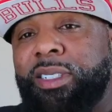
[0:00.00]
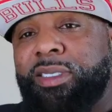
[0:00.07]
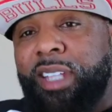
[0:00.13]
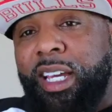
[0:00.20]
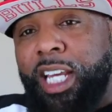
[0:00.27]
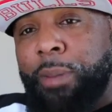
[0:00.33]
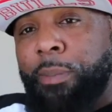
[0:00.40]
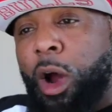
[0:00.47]

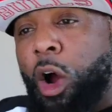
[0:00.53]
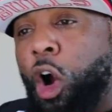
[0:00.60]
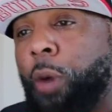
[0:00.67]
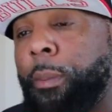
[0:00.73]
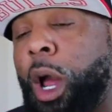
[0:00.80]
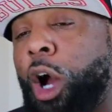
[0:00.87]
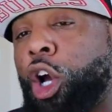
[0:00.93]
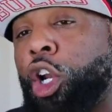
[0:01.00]
extending my
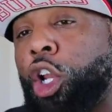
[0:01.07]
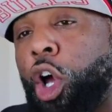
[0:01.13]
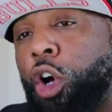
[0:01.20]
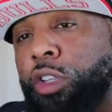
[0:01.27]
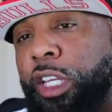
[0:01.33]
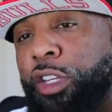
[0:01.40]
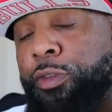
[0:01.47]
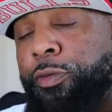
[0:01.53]
arm out
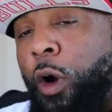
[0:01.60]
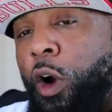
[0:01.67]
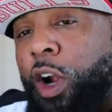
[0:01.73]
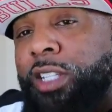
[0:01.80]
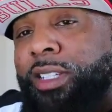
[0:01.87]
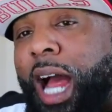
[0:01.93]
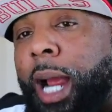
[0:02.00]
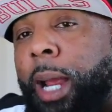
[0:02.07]
close as far
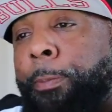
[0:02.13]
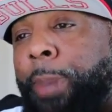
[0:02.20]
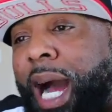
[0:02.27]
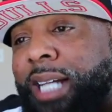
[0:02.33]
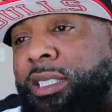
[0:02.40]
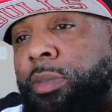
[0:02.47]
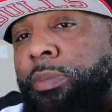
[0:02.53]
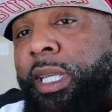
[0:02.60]
as I
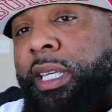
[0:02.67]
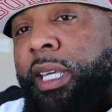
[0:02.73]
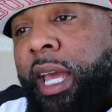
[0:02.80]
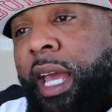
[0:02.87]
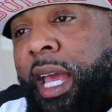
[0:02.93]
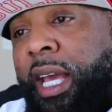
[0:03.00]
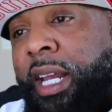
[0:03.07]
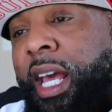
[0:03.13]
possibly
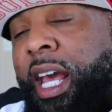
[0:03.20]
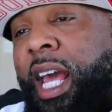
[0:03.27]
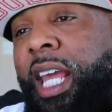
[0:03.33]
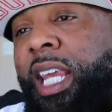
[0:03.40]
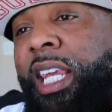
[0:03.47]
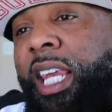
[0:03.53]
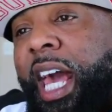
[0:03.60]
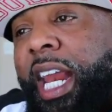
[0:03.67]
can,
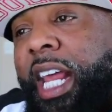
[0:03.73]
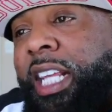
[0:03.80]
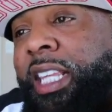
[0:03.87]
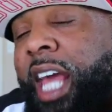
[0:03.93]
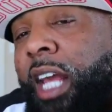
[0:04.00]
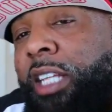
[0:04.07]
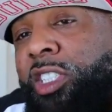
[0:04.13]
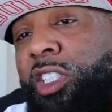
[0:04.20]
letting
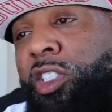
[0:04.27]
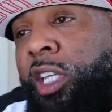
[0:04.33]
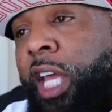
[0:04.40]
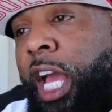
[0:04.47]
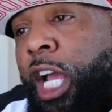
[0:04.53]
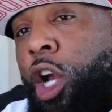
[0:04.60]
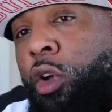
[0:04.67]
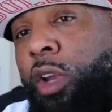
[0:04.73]
that just
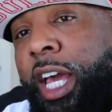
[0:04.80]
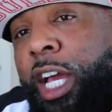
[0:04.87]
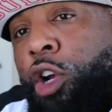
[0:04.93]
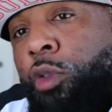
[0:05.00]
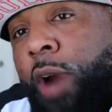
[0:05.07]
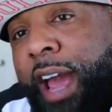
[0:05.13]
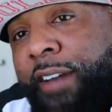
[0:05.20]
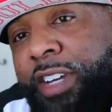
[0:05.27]
let go, let
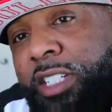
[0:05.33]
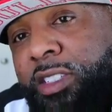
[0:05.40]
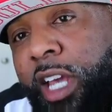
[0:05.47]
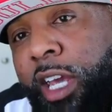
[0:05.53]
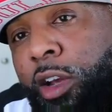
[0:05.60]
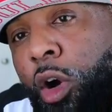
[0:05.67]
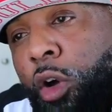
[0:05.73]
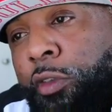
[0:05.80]
gravity
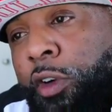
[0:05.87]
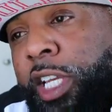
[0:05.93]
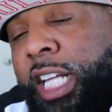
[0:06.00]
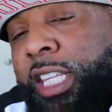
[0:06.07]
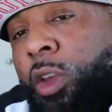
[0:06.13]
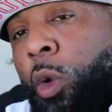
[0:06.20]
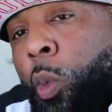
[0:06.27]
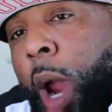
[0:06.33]
take over,
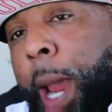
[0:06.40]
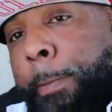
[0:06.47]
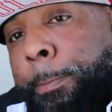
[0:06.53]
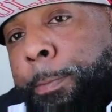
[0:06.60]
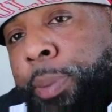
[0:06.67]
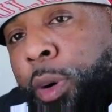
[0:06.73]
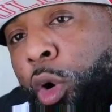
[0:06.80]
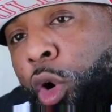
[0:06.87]
let the
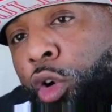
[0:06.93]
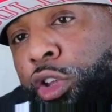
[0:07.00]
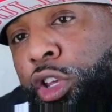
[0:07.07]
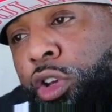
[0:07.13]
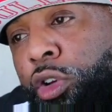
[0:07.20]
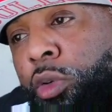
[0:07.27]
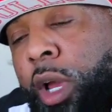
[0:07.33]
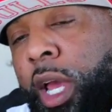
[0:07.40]
weight pull
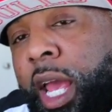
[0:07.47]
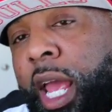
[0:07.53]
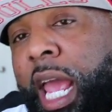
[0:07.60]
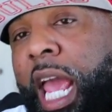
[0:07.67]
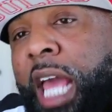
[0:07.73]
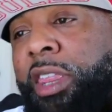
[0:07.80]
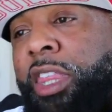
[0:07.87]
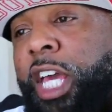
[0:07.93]
you,
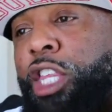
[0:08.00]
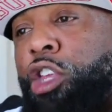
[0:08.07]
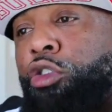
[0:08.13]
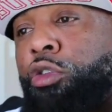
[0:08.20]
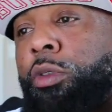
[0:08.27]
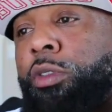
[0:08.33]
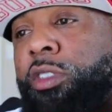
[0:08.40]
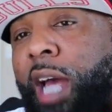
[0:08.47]
and then
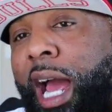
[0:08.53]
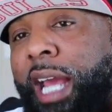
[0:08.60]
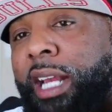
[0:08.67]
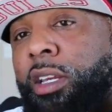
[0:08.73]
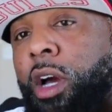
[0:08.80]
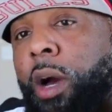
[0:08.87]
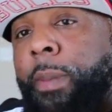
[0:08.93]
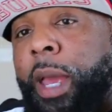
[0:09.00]
you
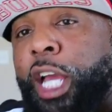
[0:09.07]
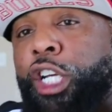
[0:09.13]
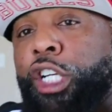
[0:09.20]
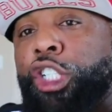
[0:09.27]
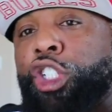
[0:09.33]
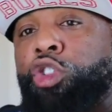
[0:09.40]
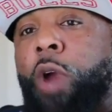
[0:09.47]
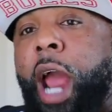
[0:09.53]
tighten up and
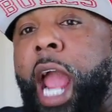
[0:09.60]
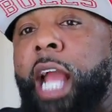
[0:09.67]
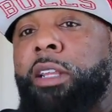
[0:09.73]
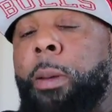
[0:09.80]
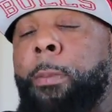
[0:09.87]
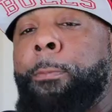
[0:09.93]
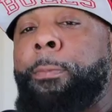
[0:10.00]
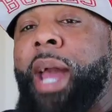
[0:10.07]

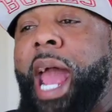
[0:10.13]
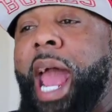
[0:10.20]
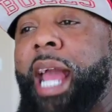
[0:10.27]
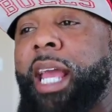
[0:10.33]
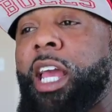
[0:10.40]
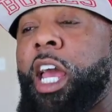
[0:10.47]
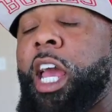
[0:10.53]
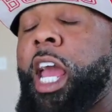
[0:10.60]
contract
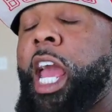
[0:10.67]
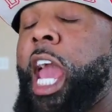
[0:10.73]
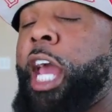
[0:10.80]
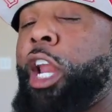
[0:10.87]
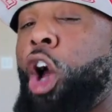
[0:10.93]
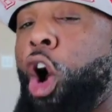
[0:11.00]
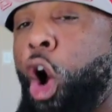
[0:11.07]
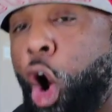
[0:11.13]
back
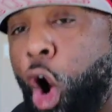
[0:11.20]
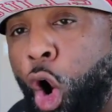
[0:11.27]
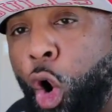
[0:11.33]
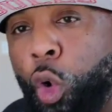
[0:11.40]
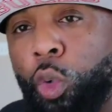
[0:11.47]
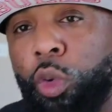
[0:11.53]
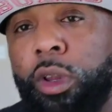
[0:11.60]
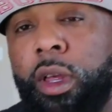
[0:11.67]
and
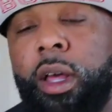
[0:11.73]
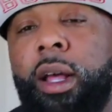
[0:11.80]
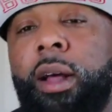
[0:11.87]
hold.